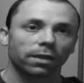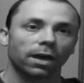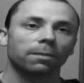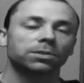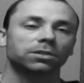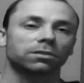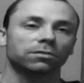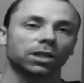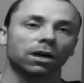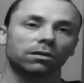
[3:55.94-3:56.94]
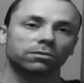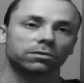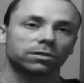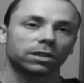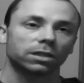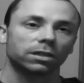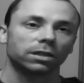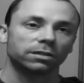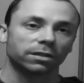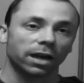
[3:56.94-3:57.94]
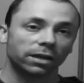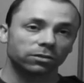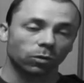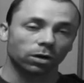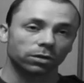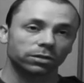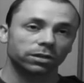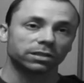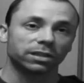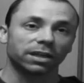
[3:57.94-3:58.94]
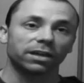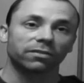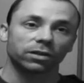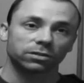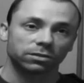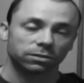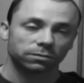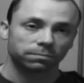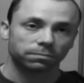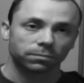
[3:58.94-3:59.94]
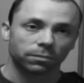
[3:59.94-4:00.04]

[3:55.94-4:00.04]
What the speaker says: The opposite of love in today's world is indifference.